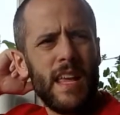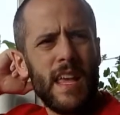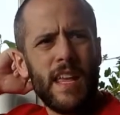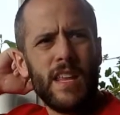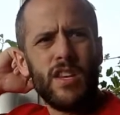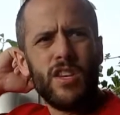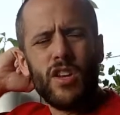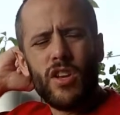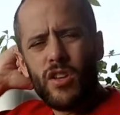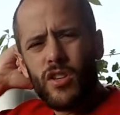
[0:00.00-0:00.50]

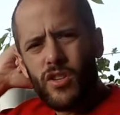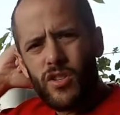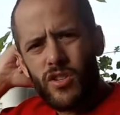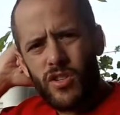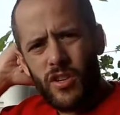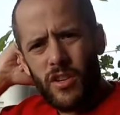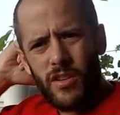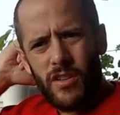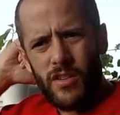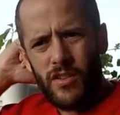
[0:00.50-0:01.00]
And you
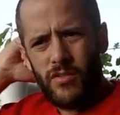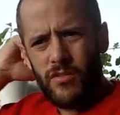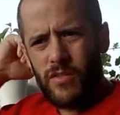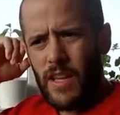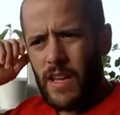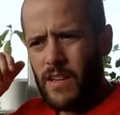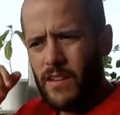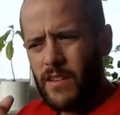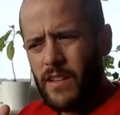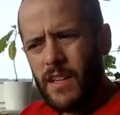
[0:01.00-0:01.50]
shouldn't do
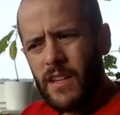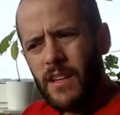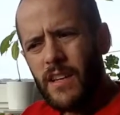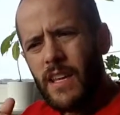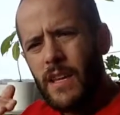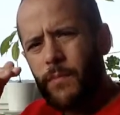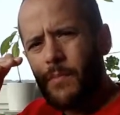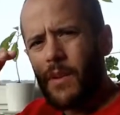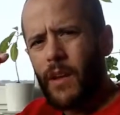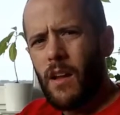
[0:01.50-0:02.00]
that. You need to
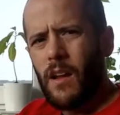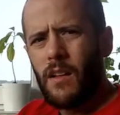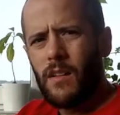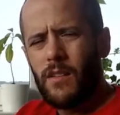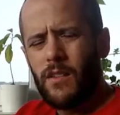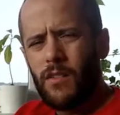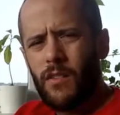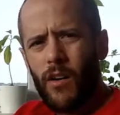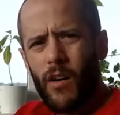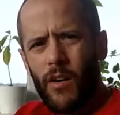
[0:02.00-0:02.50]
keep
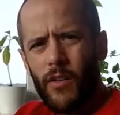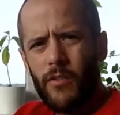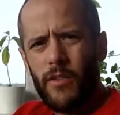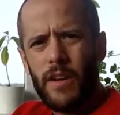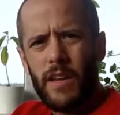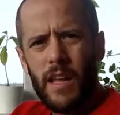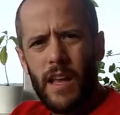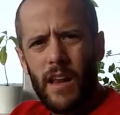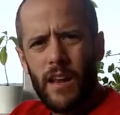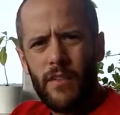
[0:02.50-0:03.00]
your heart
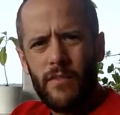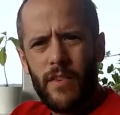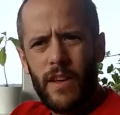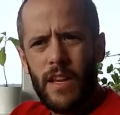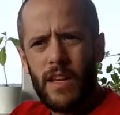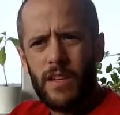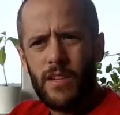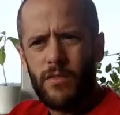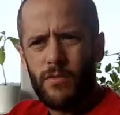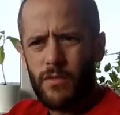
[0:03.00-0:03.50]
rate
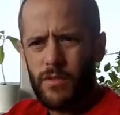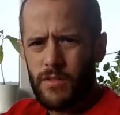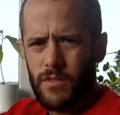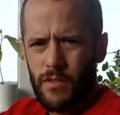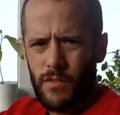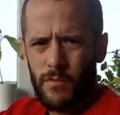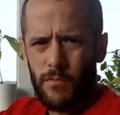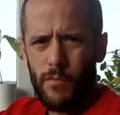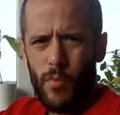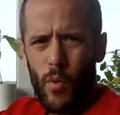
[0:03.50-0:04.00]
elevated to a
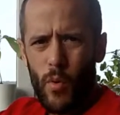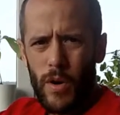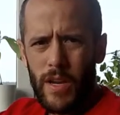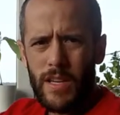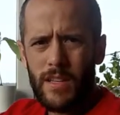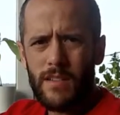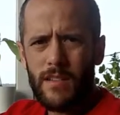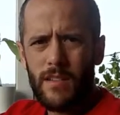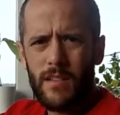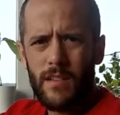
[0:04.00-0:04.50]
certain
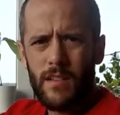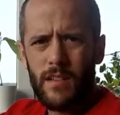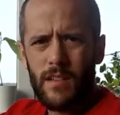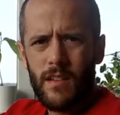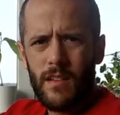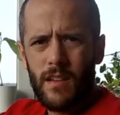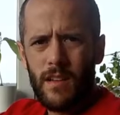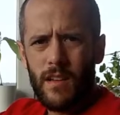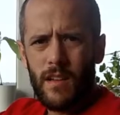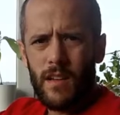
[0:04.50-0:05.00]
point.
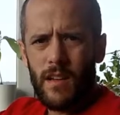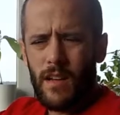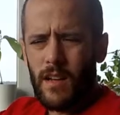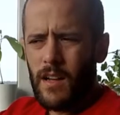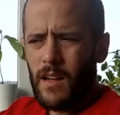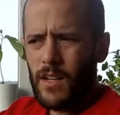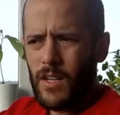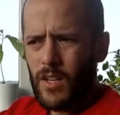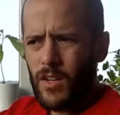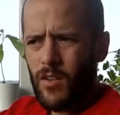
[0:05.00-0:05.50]

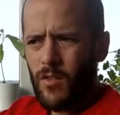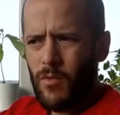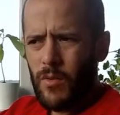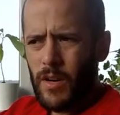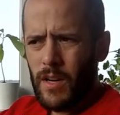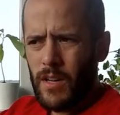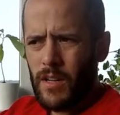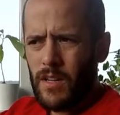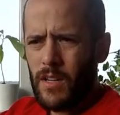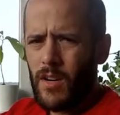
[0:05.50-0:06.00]
You don't
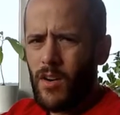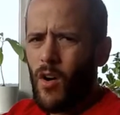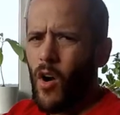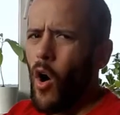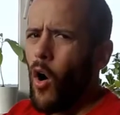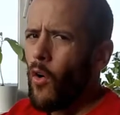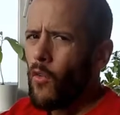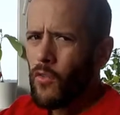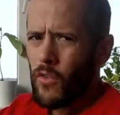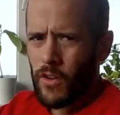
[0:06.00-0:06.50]
want to
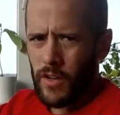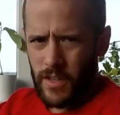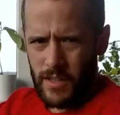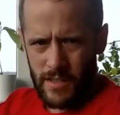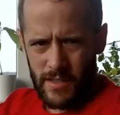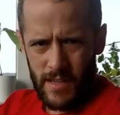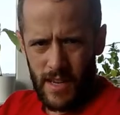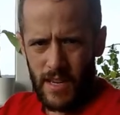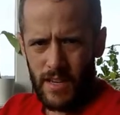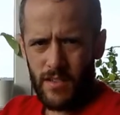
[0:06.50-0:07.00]

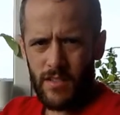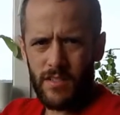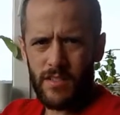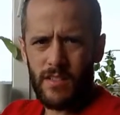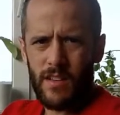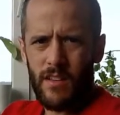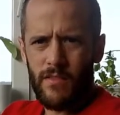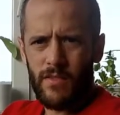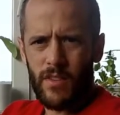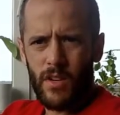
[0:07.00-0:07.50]
overextend
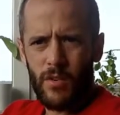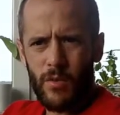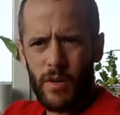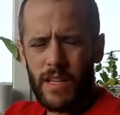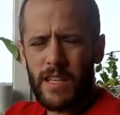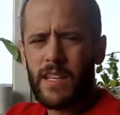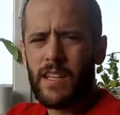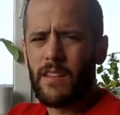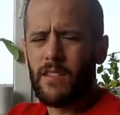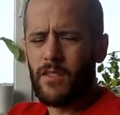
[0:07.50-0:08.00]
yourself. You don't
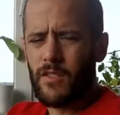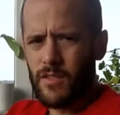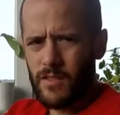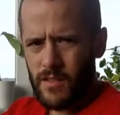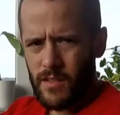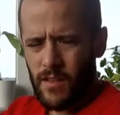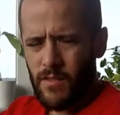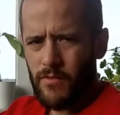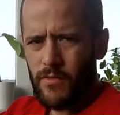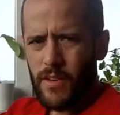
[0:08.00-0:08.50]
want to kill
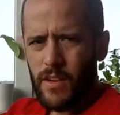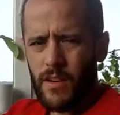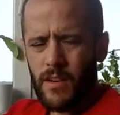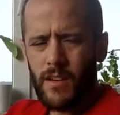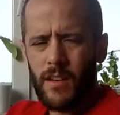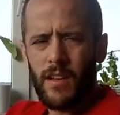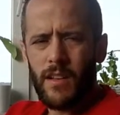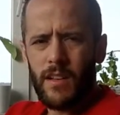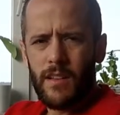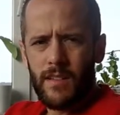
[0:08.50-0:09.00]
yourself
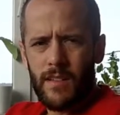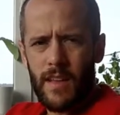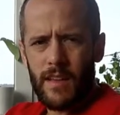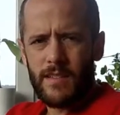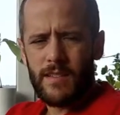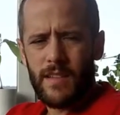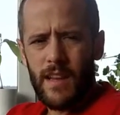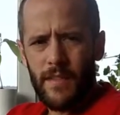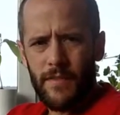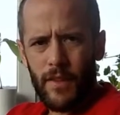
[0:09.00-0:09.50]
there.
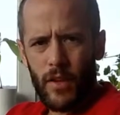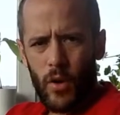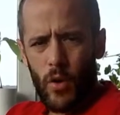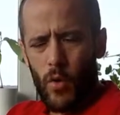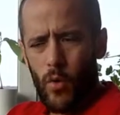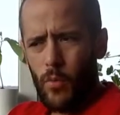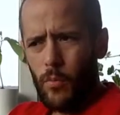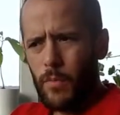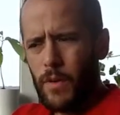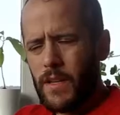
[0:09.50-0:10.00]
That's not the
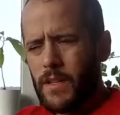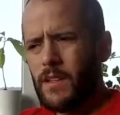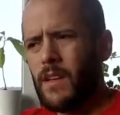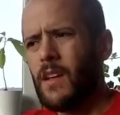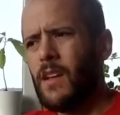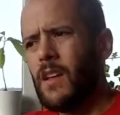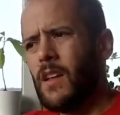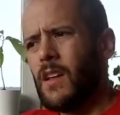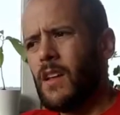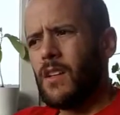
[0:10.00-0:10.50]
goal. But
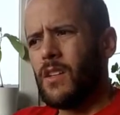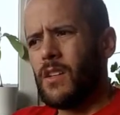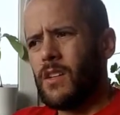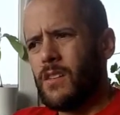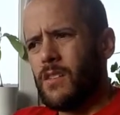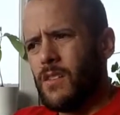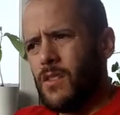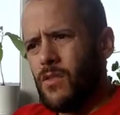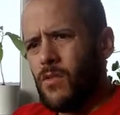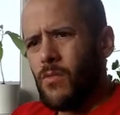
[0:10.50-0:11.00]

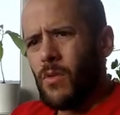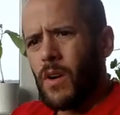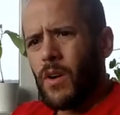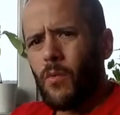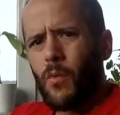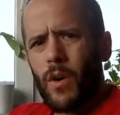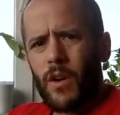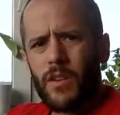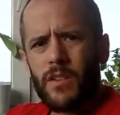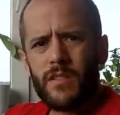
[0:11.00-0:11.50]
you do want
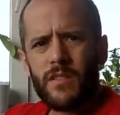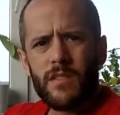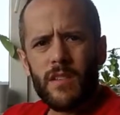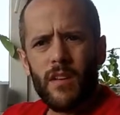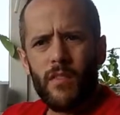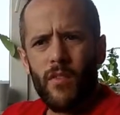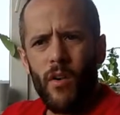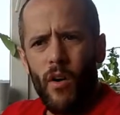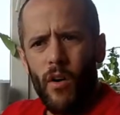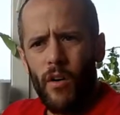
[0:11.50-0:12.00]
to work
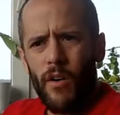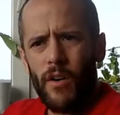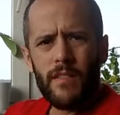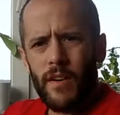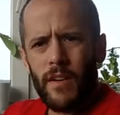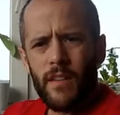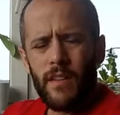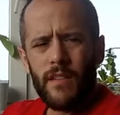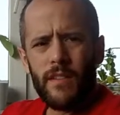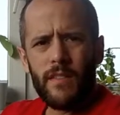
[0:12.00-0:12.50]
yourself
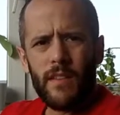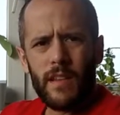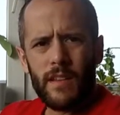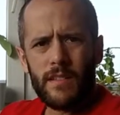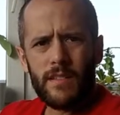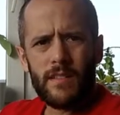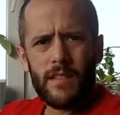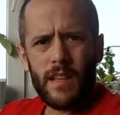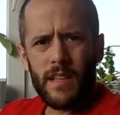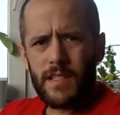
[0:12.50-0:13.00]
hard.
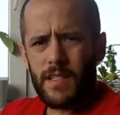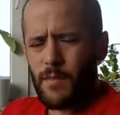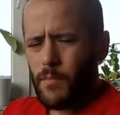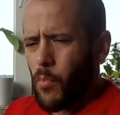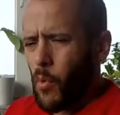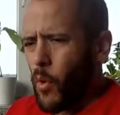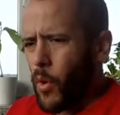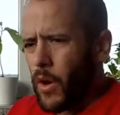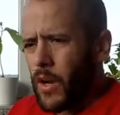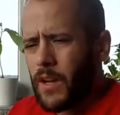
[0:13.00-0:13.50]
That's the
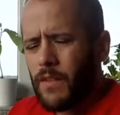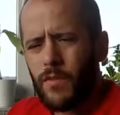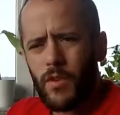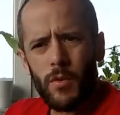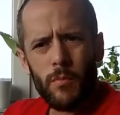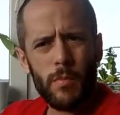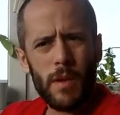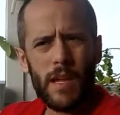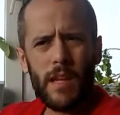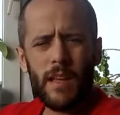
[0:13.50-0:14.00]
point of
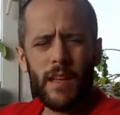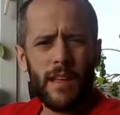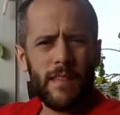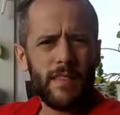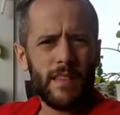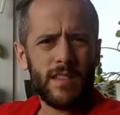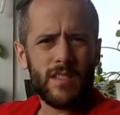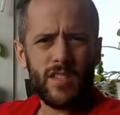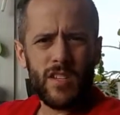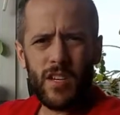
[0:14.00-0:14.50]
you being
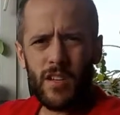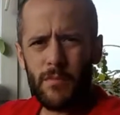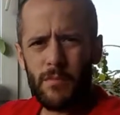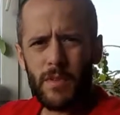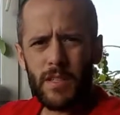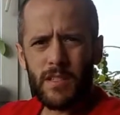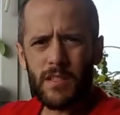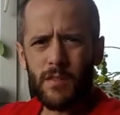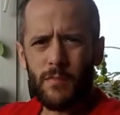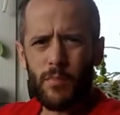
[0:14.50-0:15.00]
at the
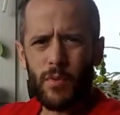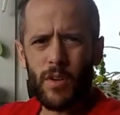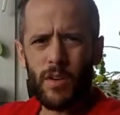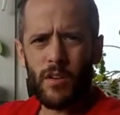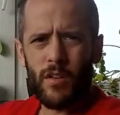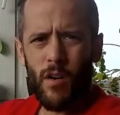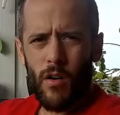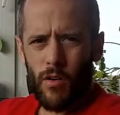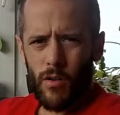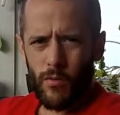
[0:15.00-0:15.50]
gym, is to put
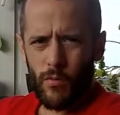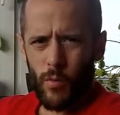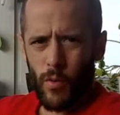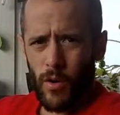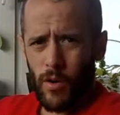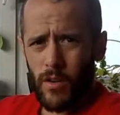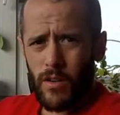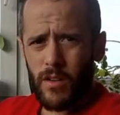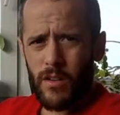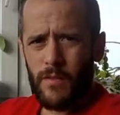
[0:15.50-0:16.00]
in hard
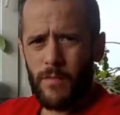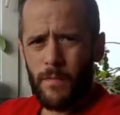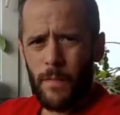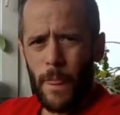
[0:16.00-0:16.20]
work.